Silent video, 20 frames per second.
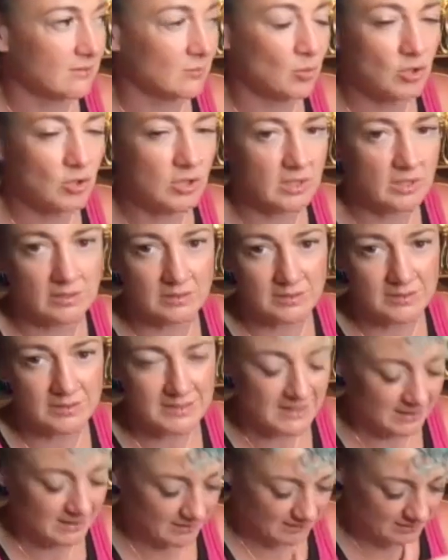woodland
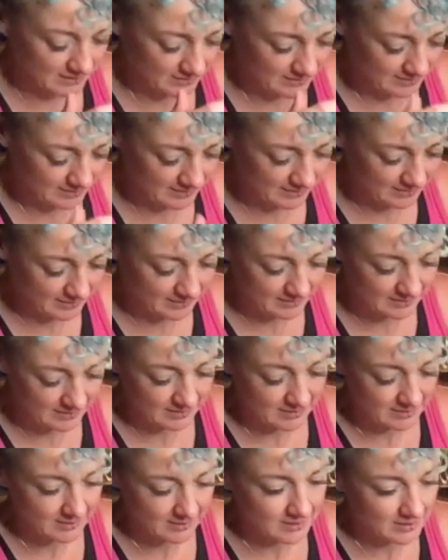and that kind of thing.
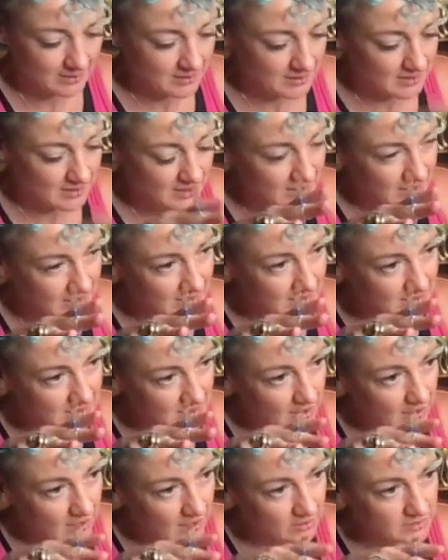The things
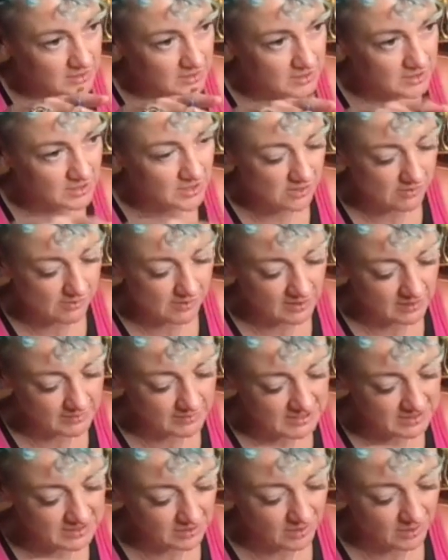that are closest to you are going
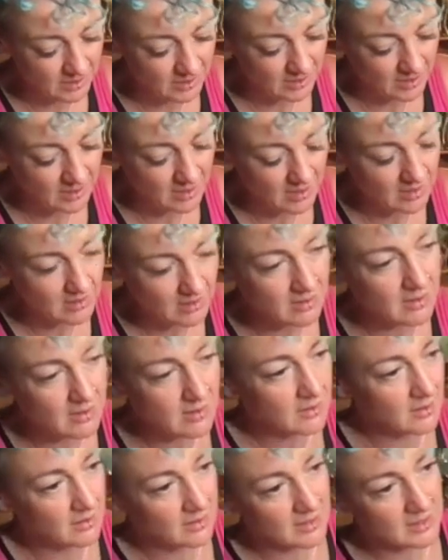to be darker.
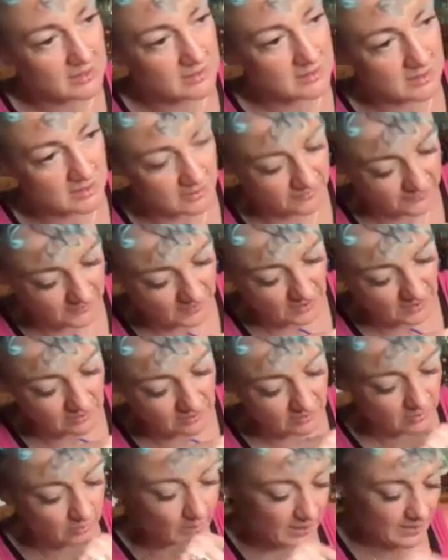The things that are
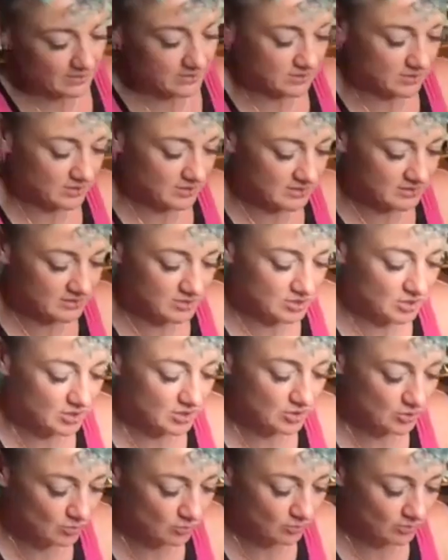further away. So these
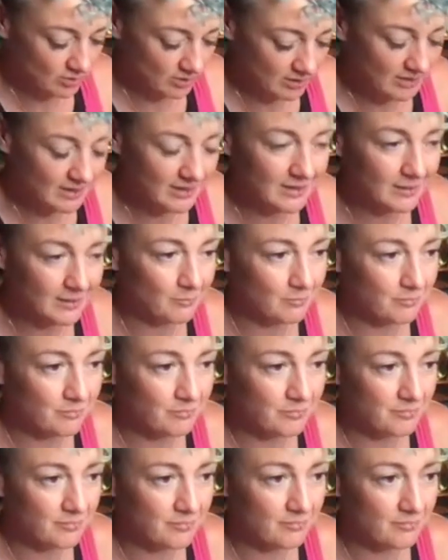two
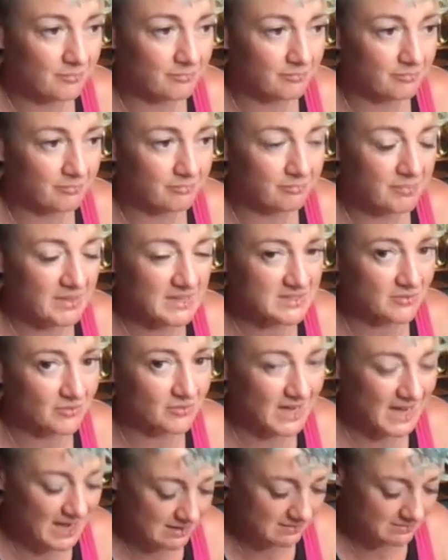bits of
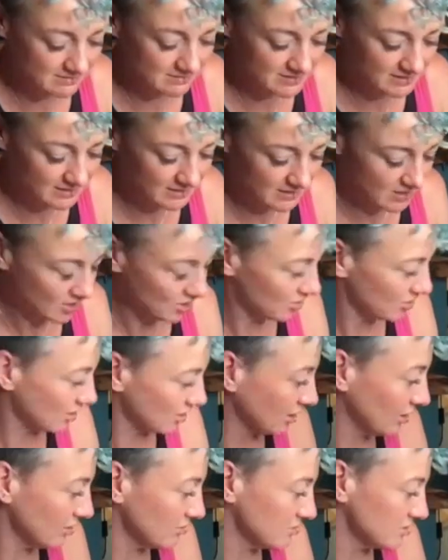land,
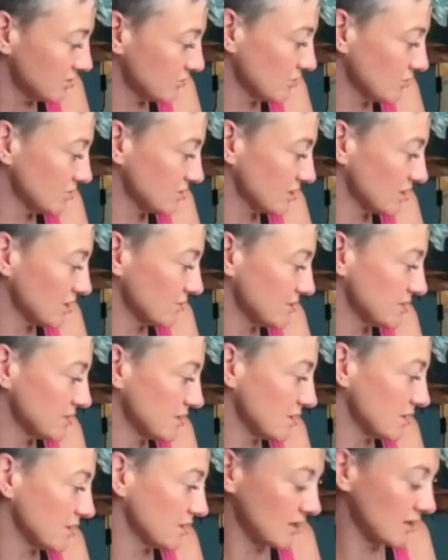the closer one's going to be
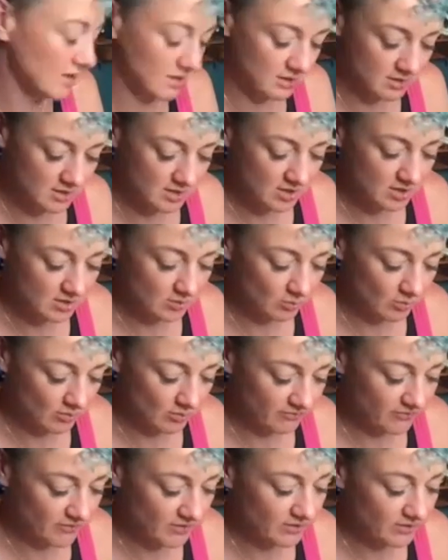darker. The
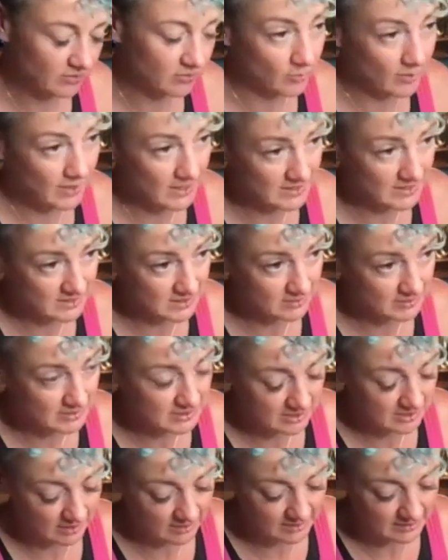one further away is going to be
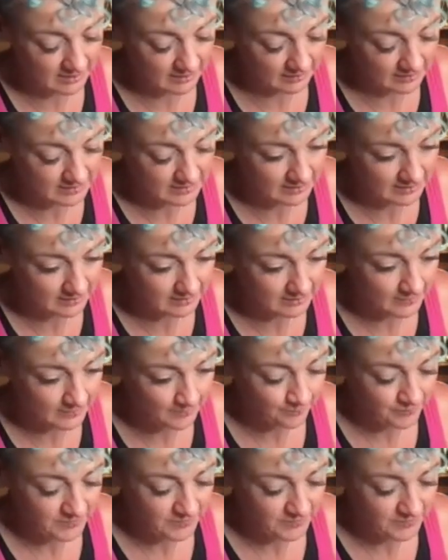slightly lighter.